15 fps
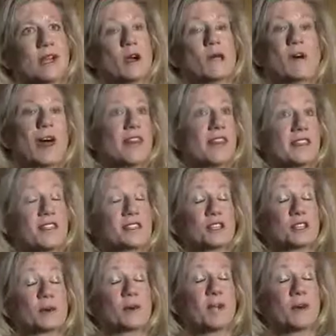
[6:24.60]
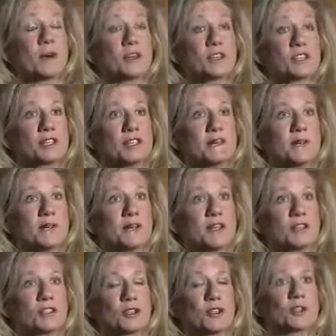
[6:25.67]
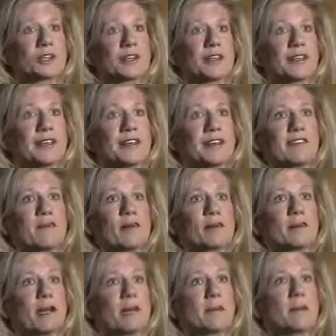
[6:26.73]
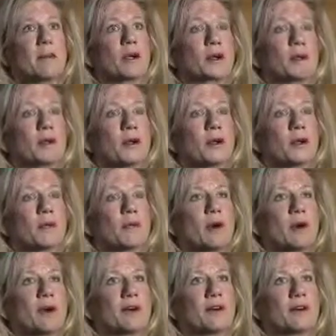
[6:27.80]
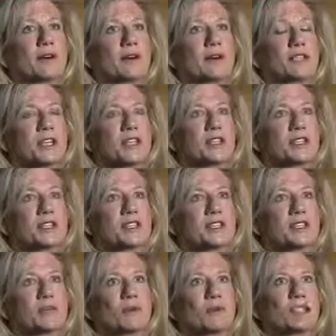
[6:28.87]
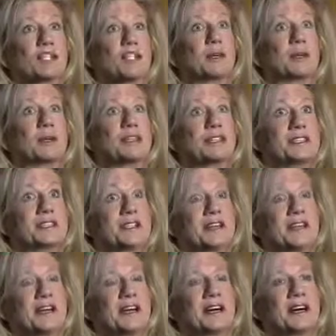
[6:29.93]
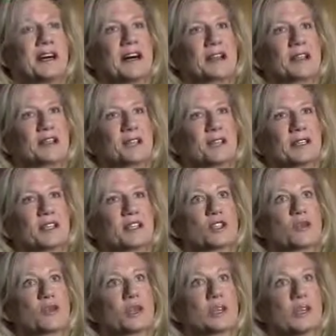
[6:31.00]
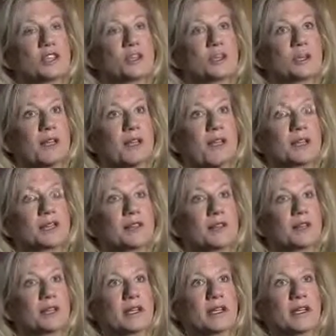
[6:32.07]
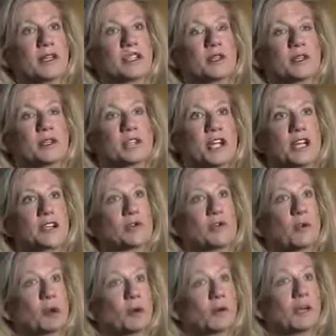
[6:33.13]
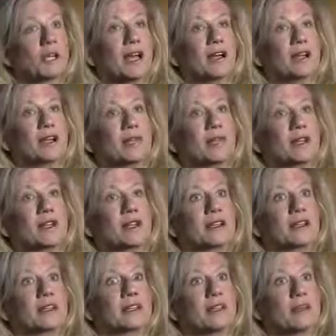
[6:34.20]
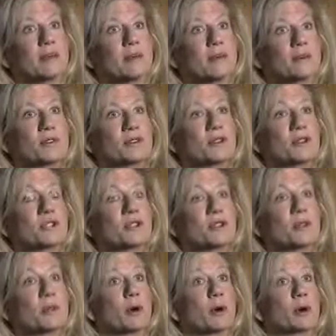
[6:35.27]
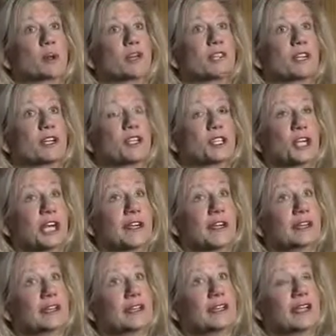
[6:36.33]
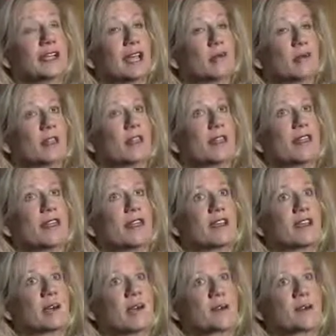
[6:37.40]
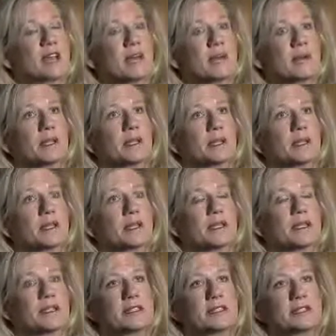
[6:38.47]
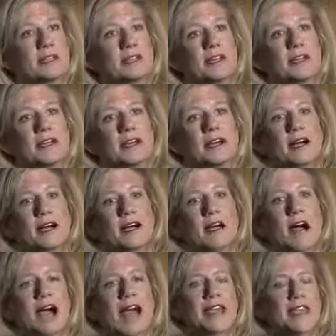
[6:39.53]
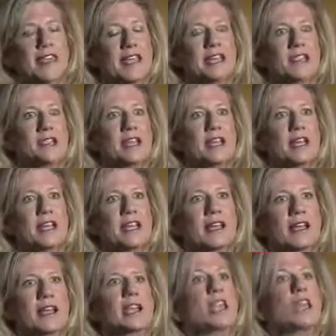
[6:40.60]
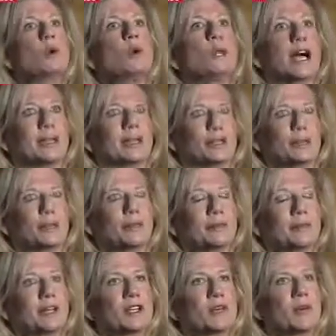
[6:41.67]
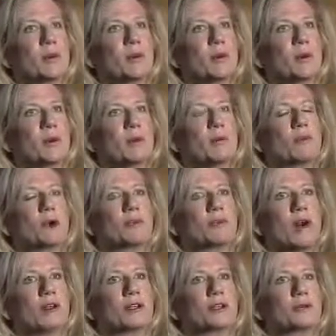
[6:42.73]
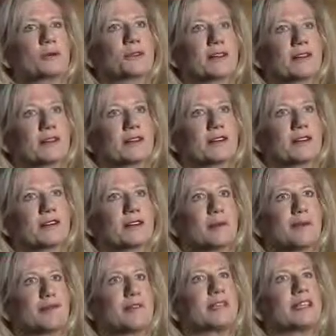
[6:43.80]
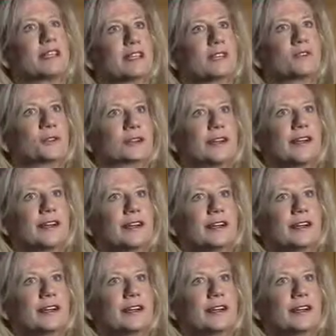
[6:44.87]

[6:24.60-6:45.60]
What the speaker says: Well, I think that's a great question. I mean, we certainly, if we become a bigger player in the market, there are tensions that will decrease. Certainly, as we're less reliant on the Middle East, but China's more reliant on the Middle East, that poses additional burdens on China and what they think about what's happening in the Middle East. I think it is an equalizer, because we'll be putting more molecules out there from a friendly country.